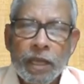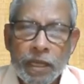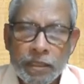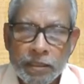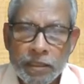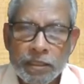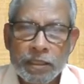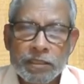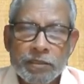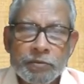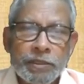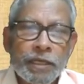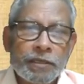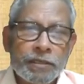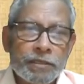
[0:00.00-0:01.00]
and the
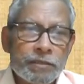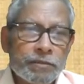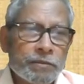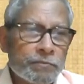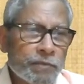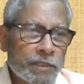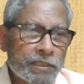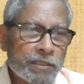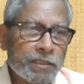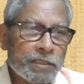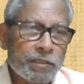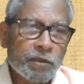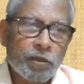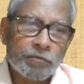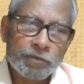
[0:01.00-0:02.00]
legitimate
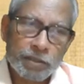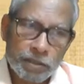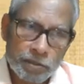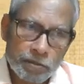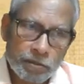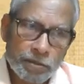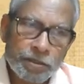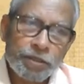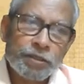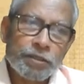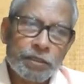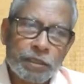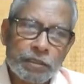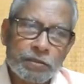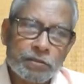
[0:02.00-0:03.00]
legitimacy of the trade
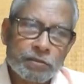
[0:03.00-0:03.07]
unions.